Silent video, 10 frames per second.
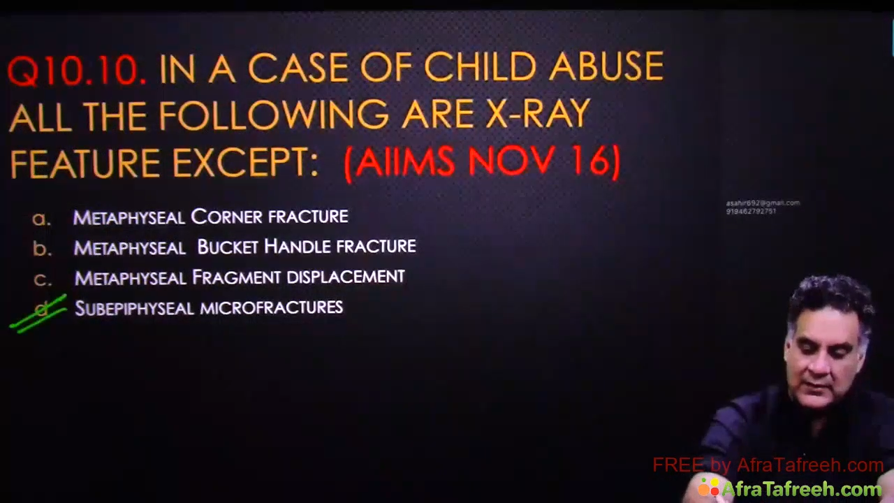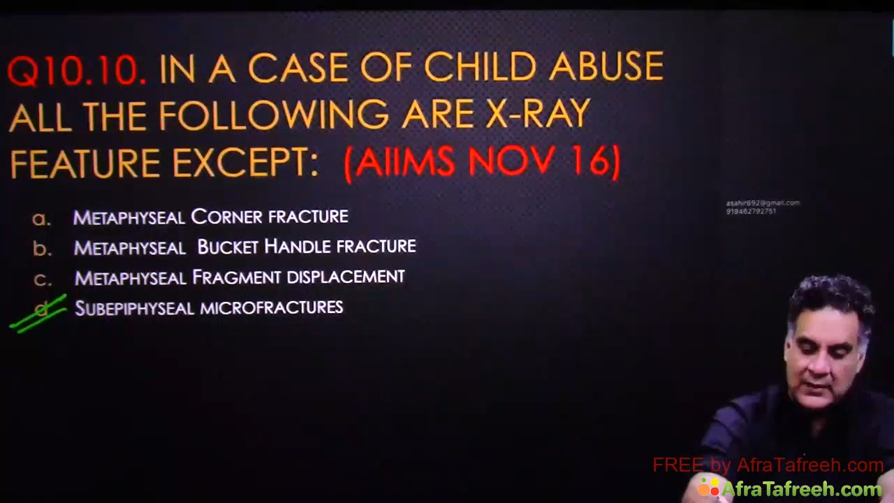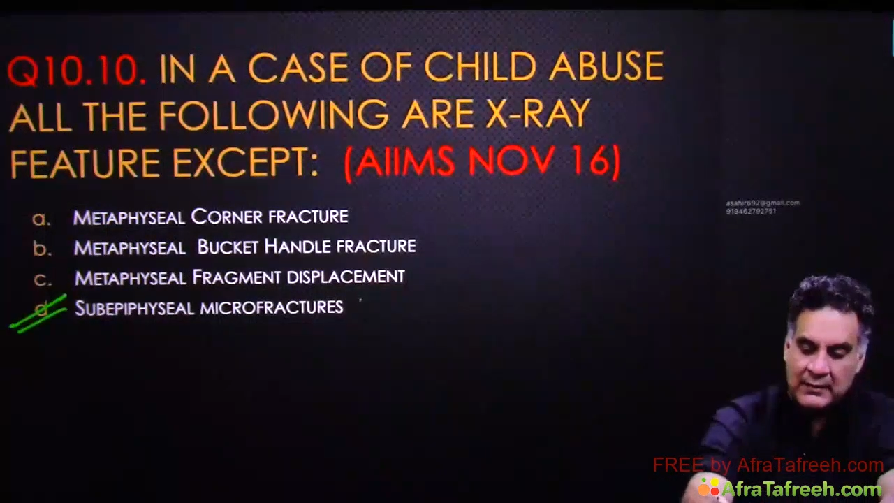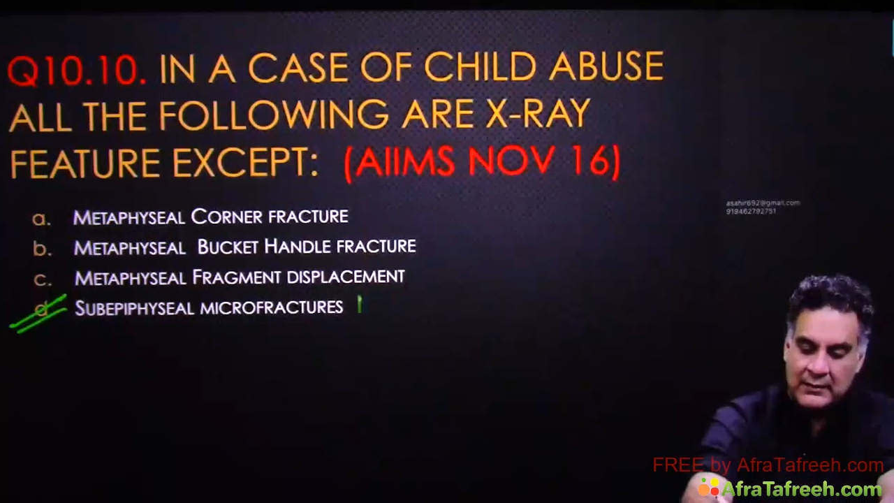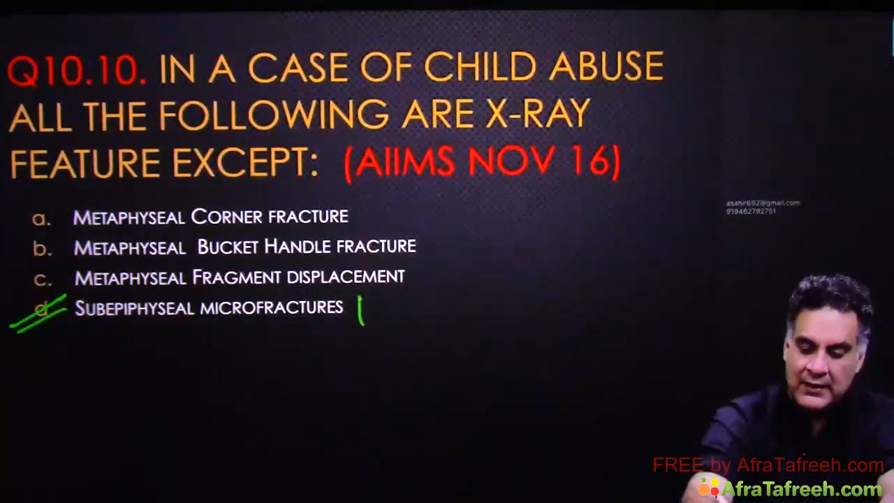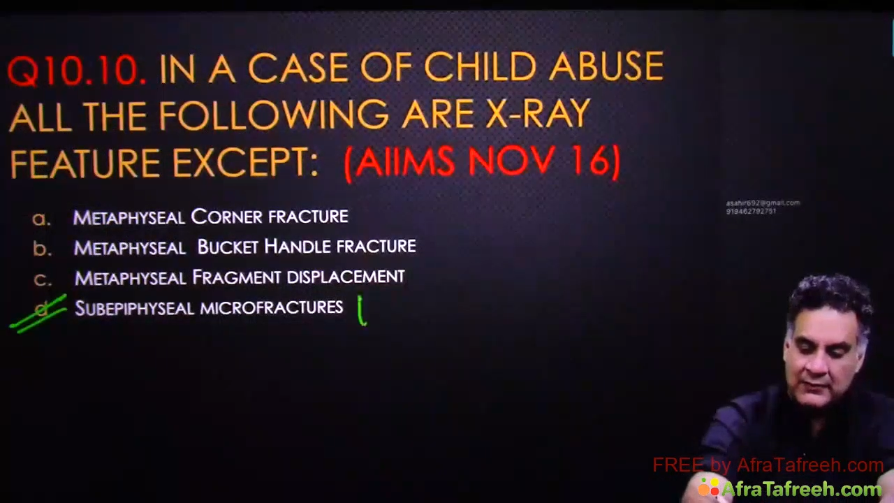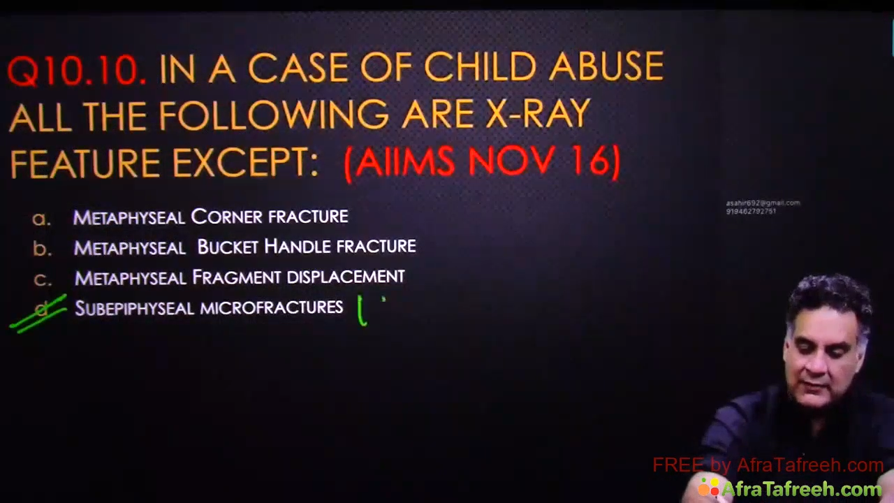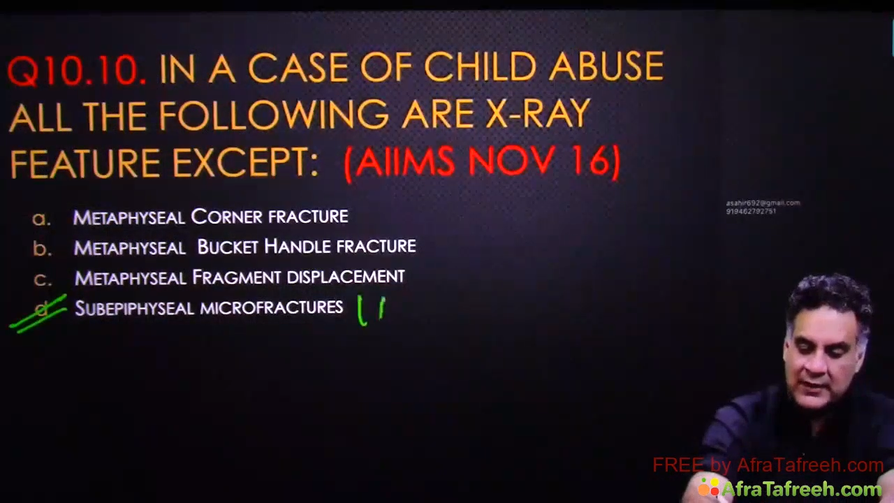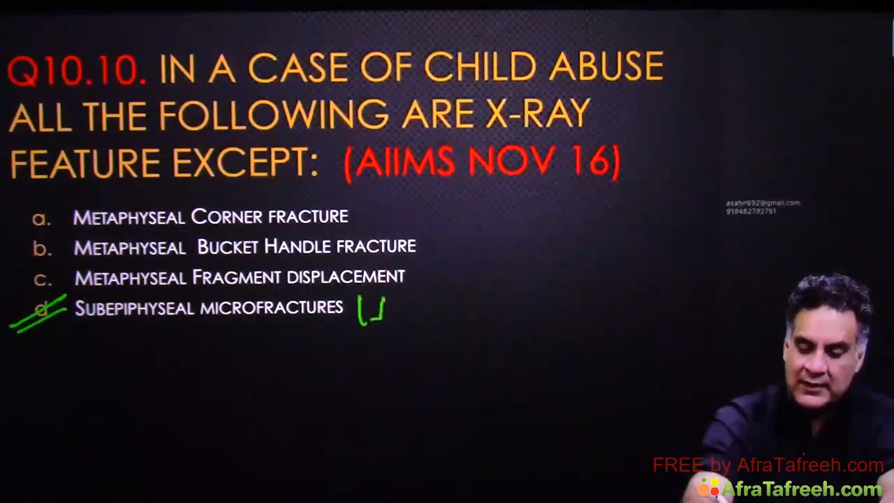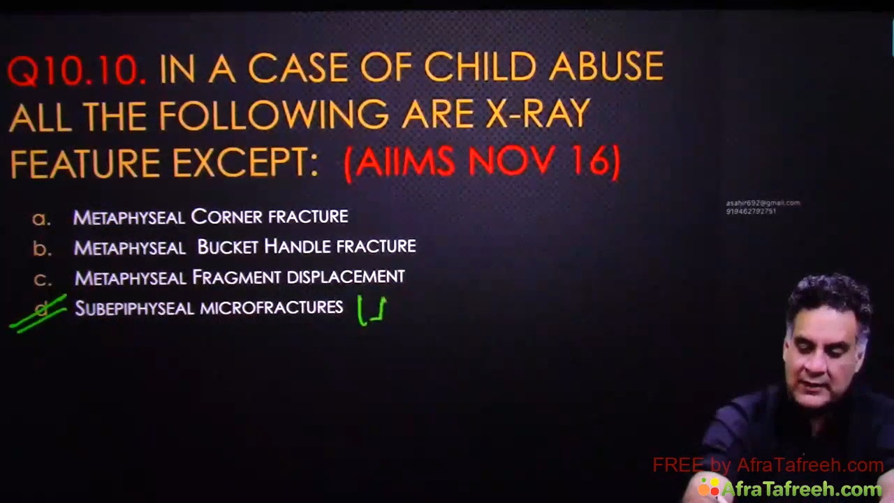are MRI
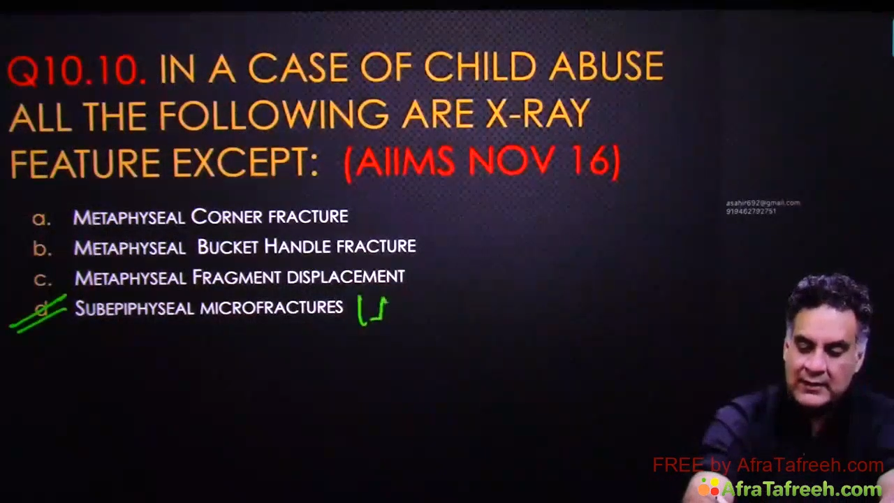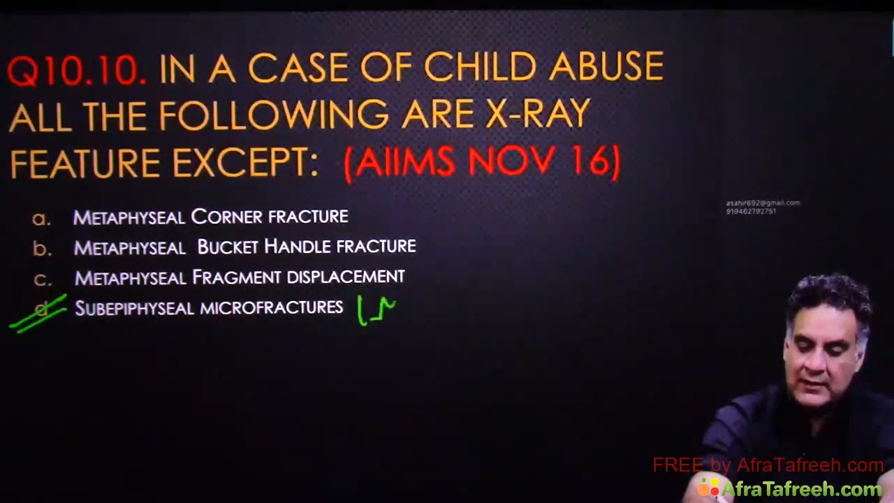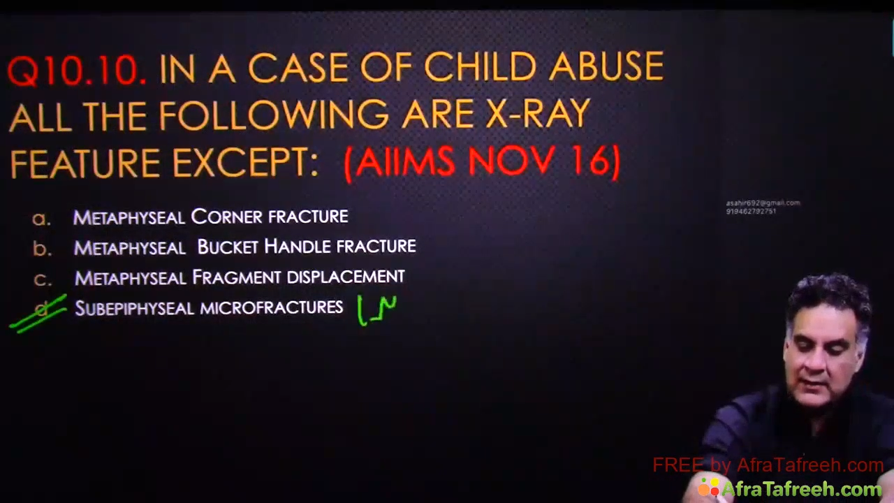finding,